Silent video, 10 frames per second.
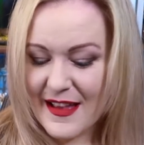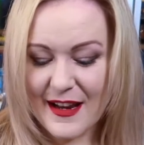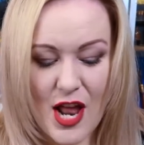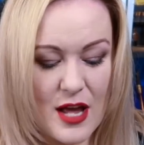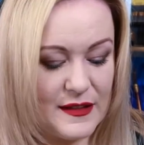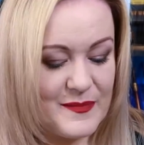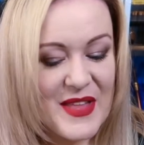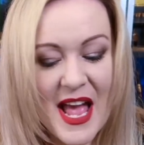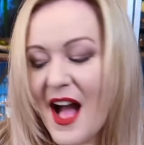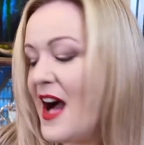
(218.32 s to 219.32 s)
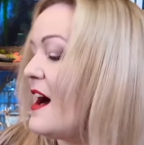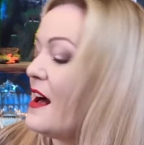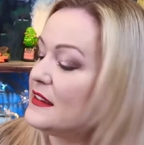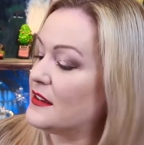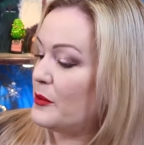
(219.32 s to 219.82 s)
Close.
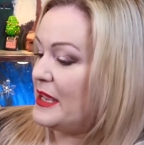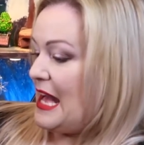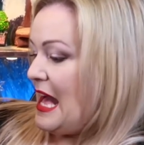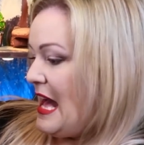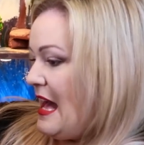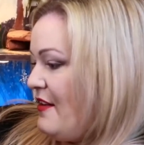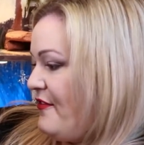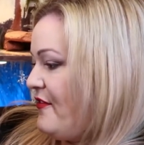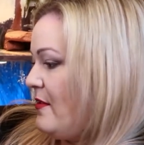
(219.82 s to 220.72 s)
So we have,